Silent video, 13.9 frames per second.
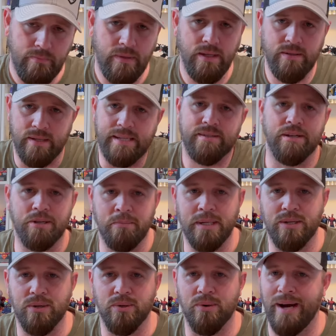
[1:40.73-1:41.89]
So that's going to be
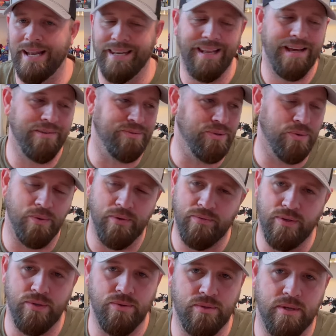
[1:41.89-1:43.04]
cool. I love doing
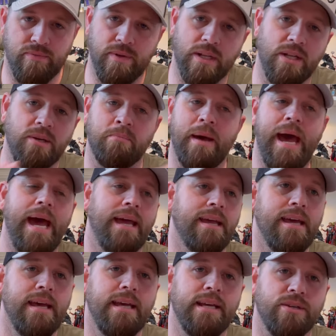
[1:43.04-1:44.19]
reviews. If you look back
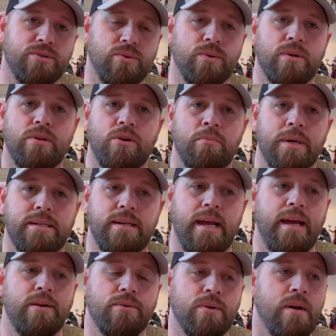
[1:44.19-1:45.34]
historically on my
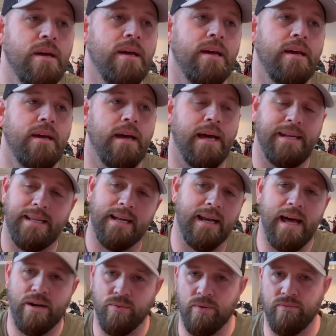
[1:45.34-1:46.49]
channel, I did a
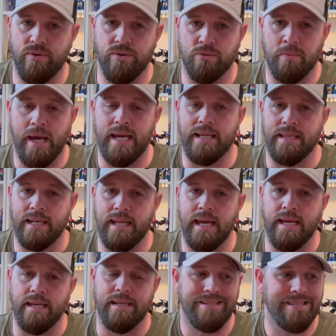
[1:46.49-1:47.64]
lot of reviews back in the
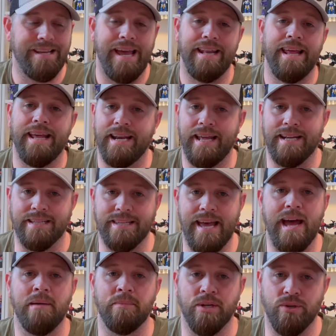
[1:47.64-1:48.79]
day. Just hadn't had a lot of
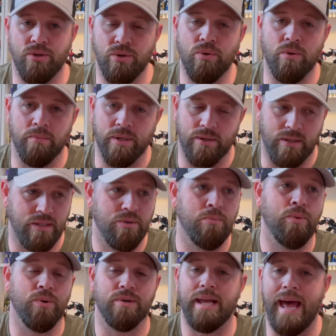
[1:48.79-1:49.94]
time to do them. They're a little
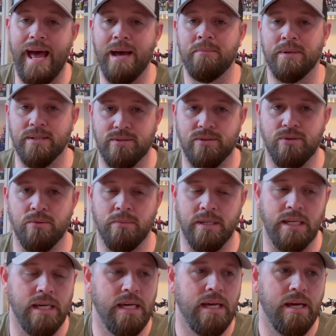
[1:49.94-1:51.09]
more time
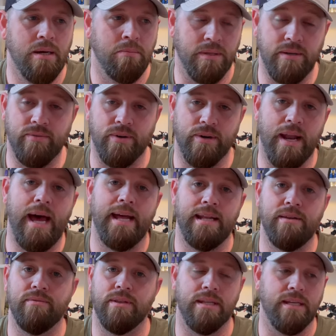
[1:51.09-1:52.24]
consuming, believe it or not,
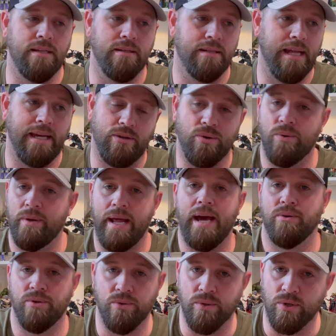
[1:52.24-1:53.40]
even than like going out
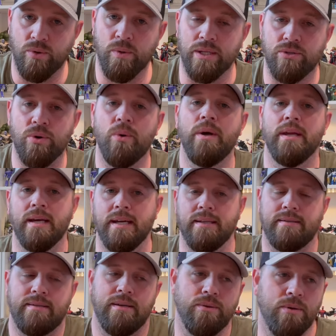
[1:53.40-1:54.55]
and doing a quick toy hunt.
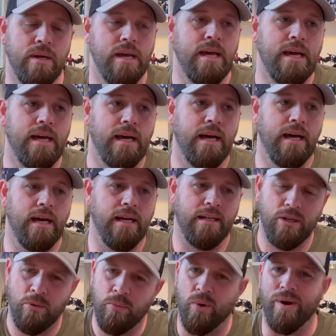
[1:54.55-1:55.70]
So uh, a
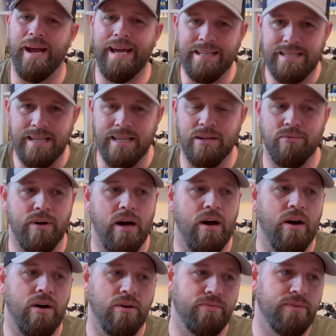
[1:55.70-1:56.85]
little more editing
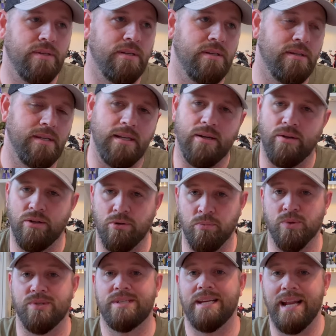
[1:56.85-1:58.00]
involved, you know, a little
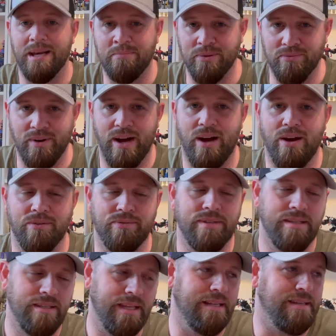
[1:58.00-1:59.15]
more setup involved,
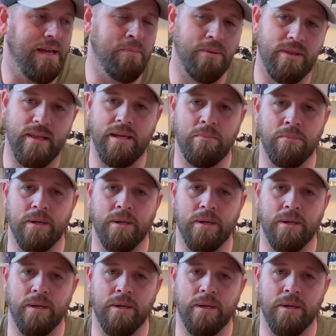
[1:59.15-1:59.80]
that type of thing.